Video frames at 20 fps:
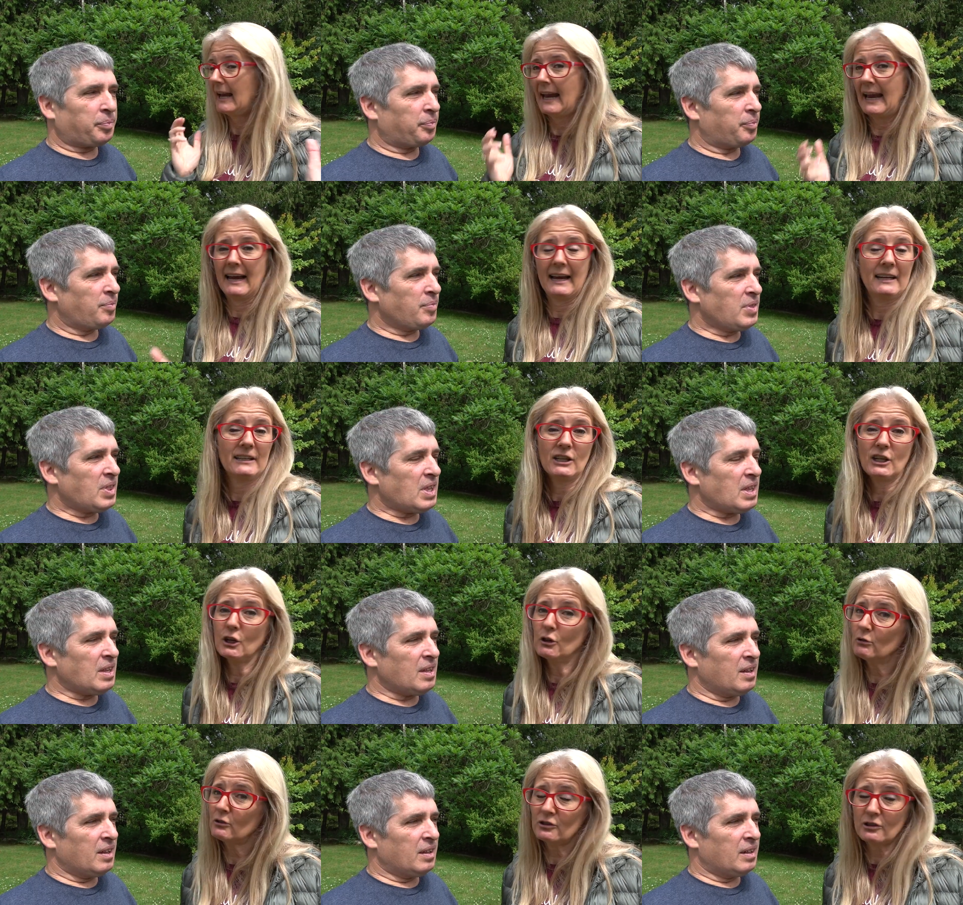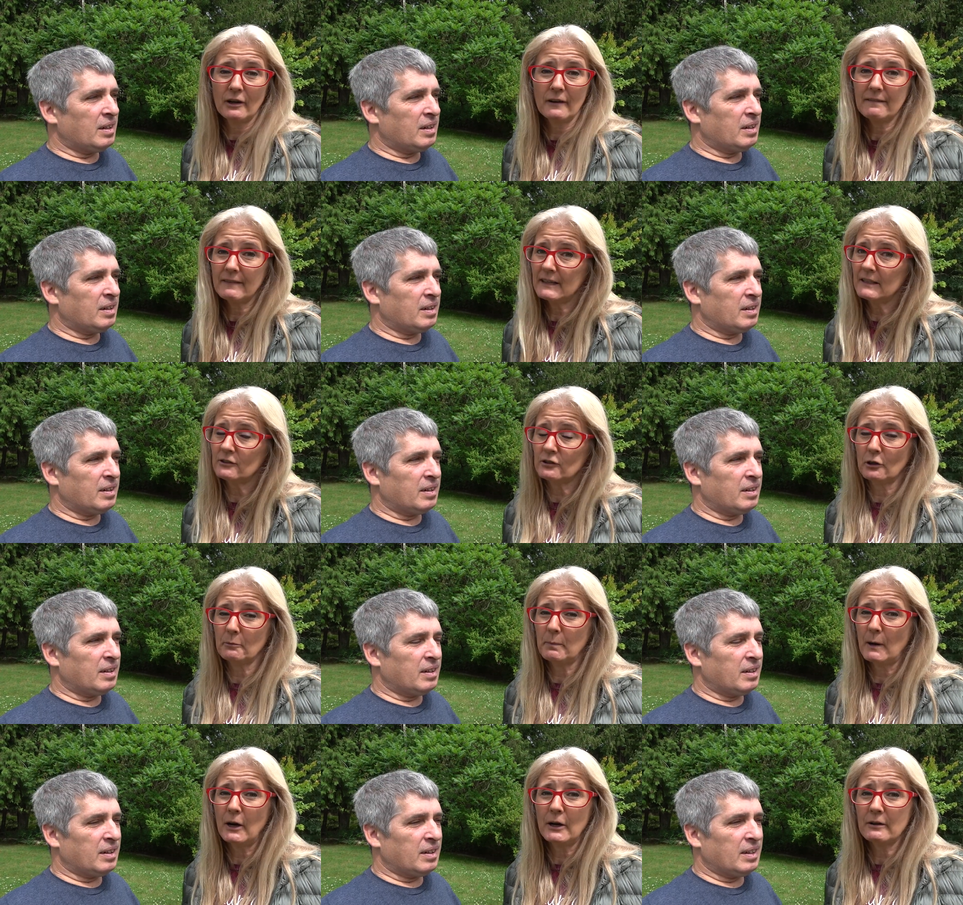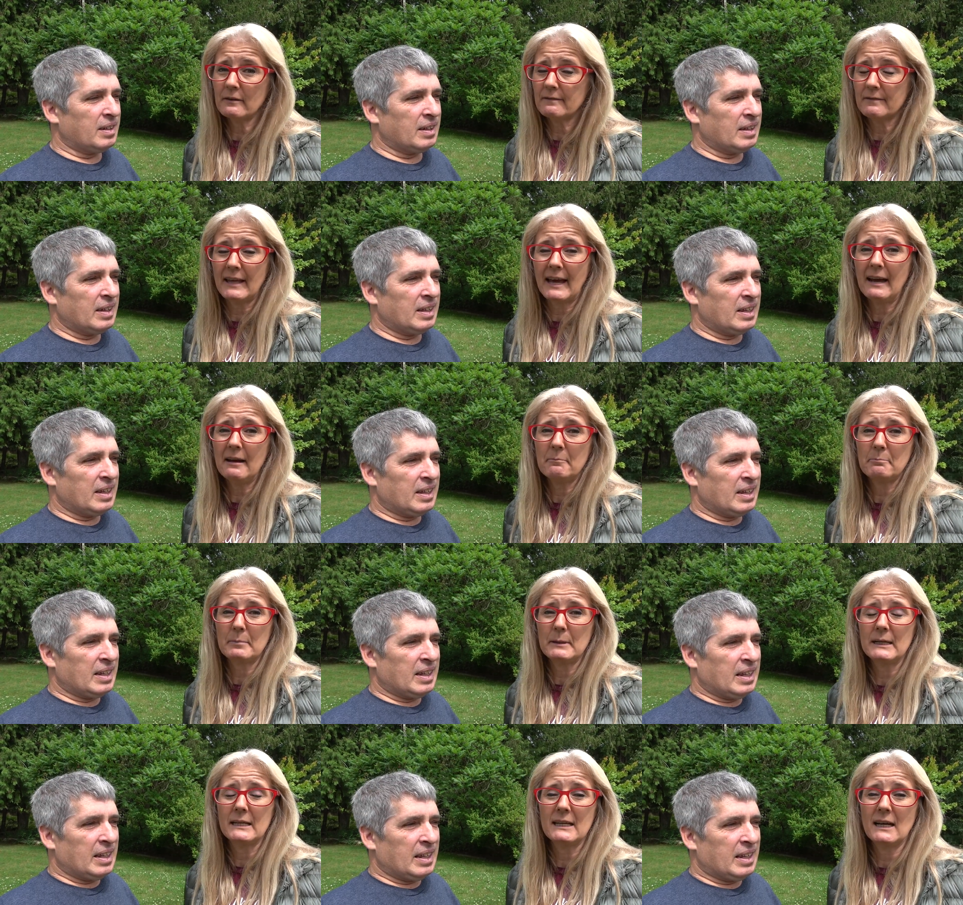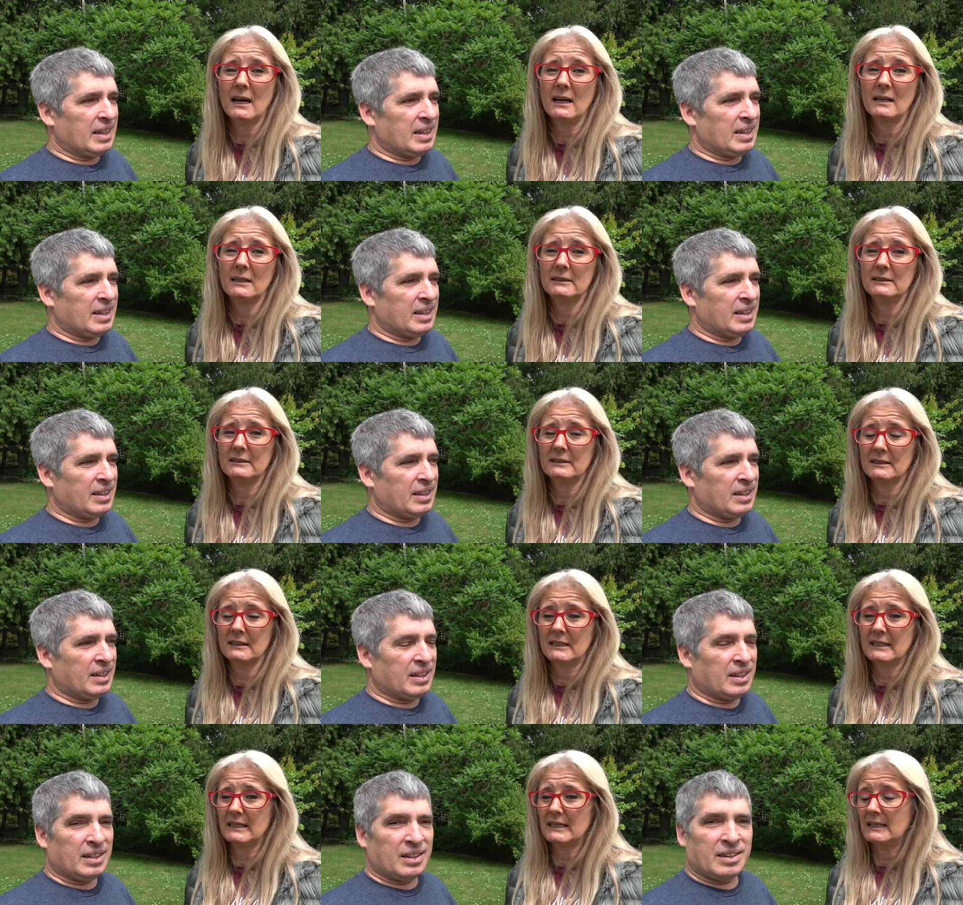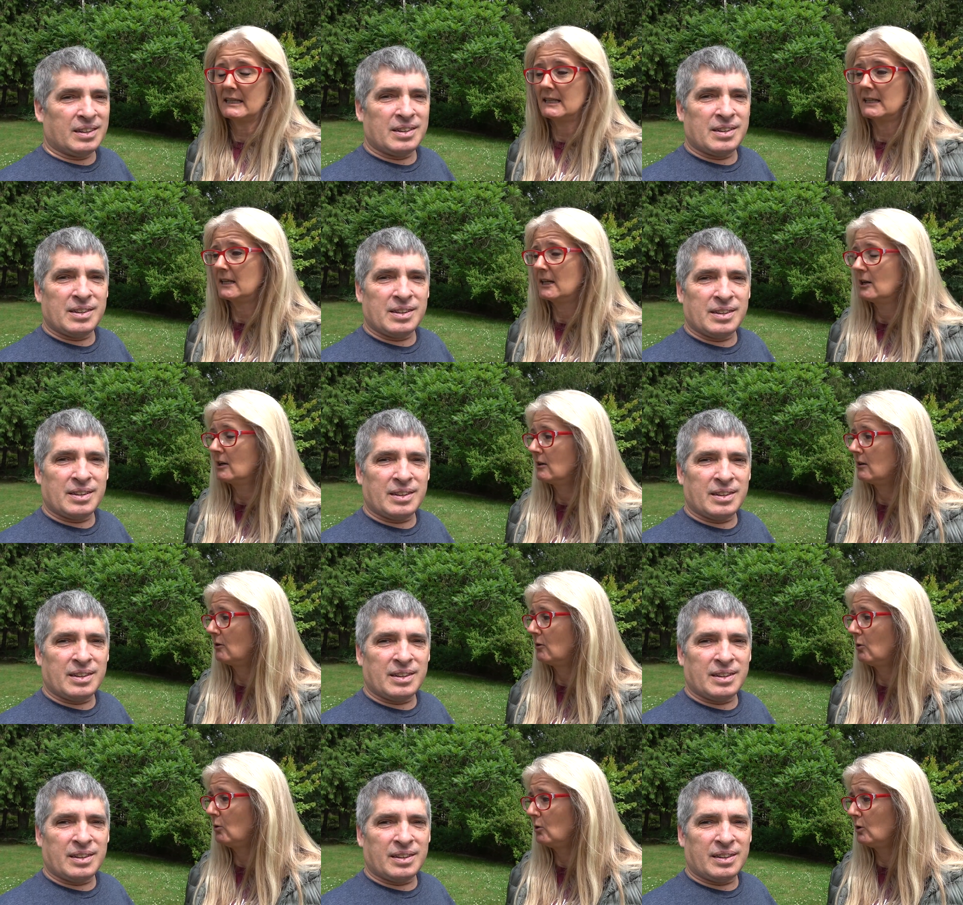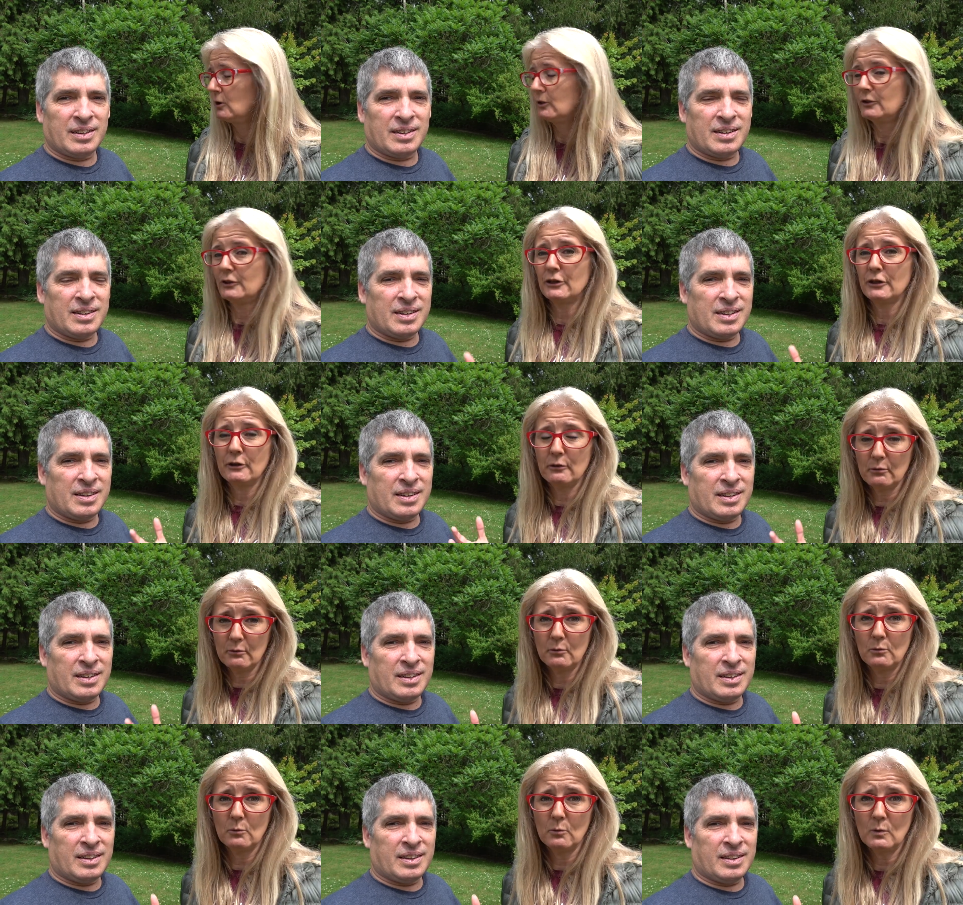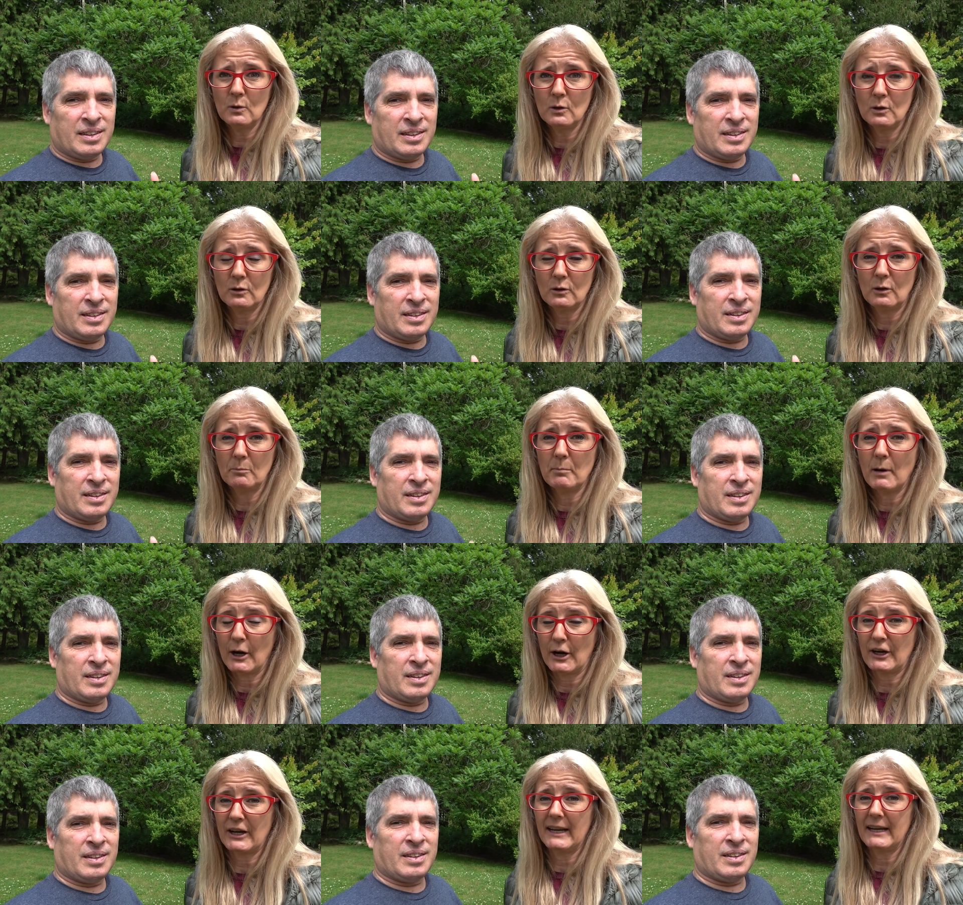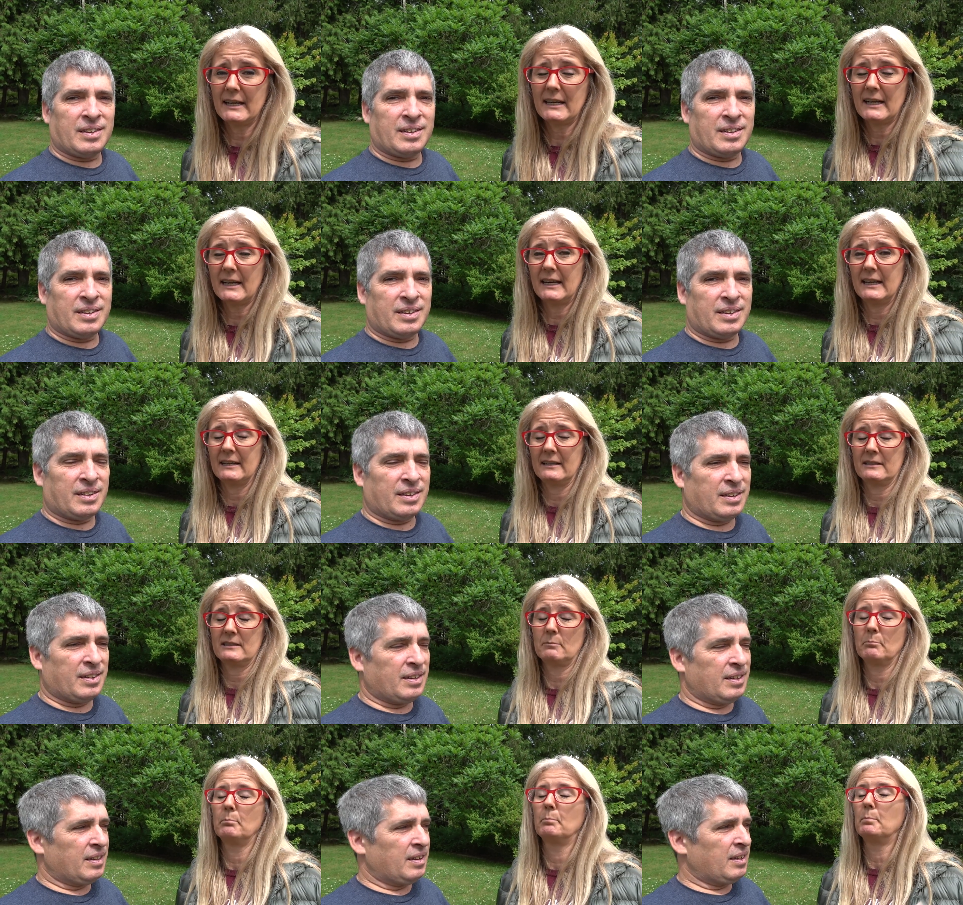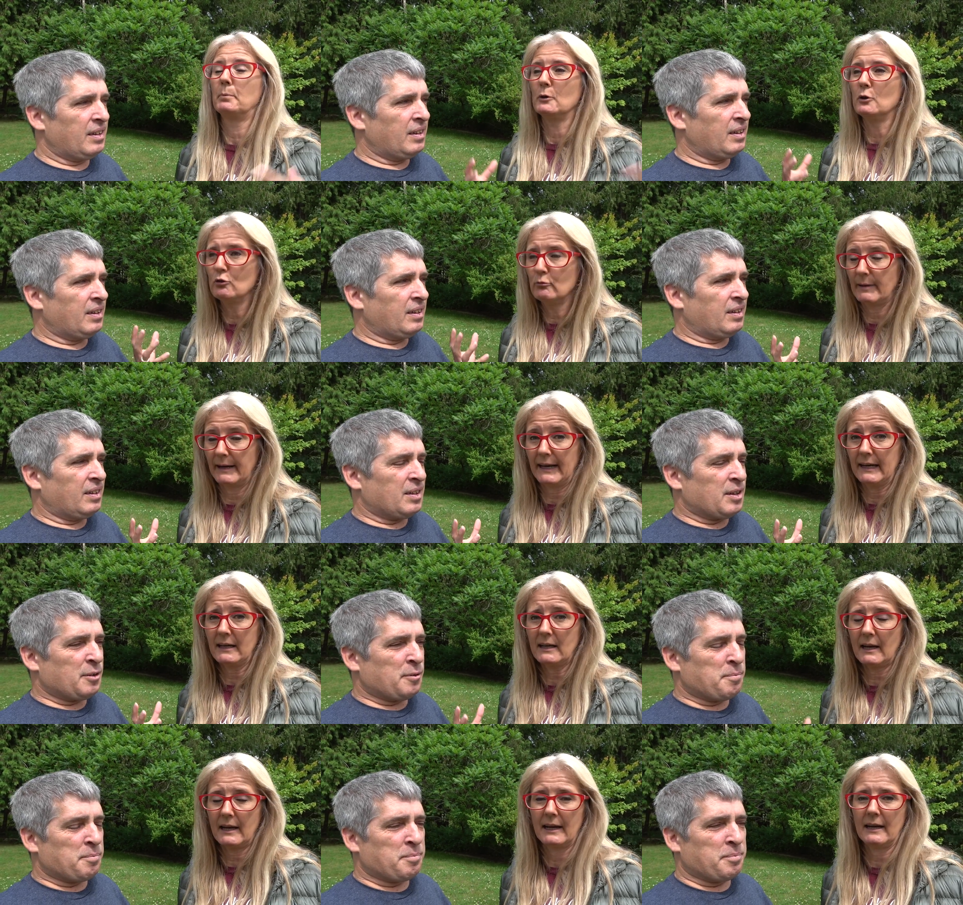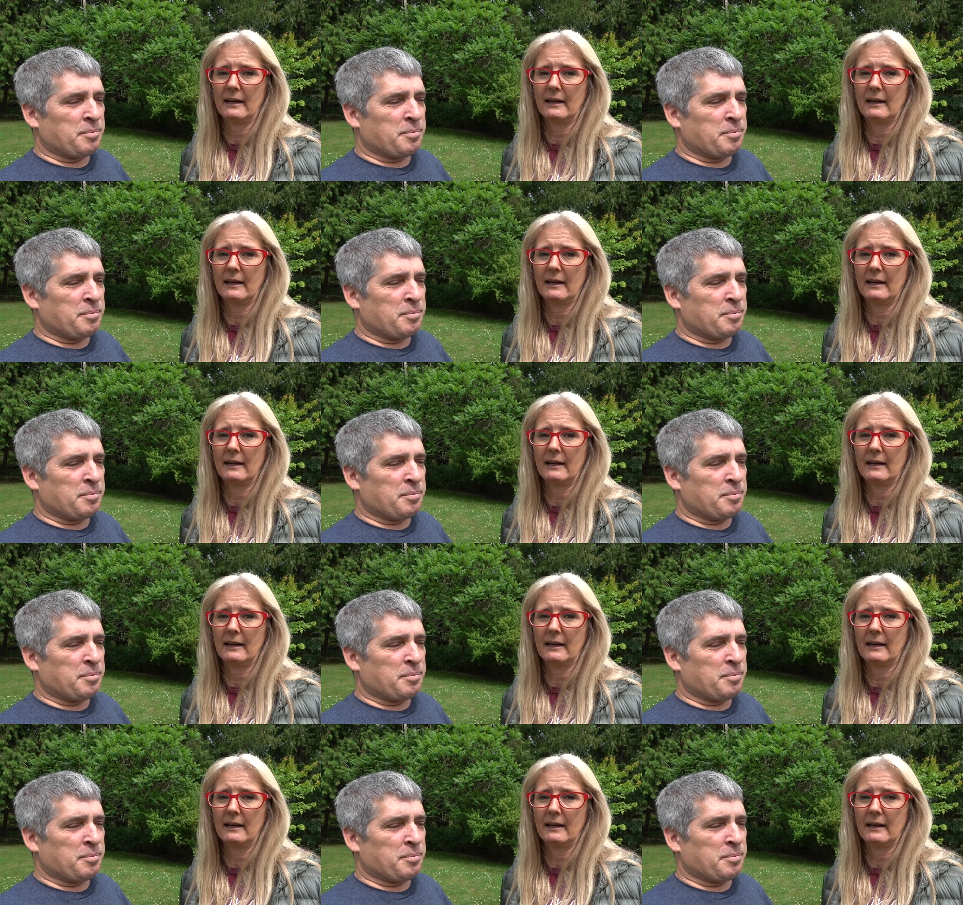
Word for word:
Speaker 1: and used RVs are part of that because the whole new market is booming mm.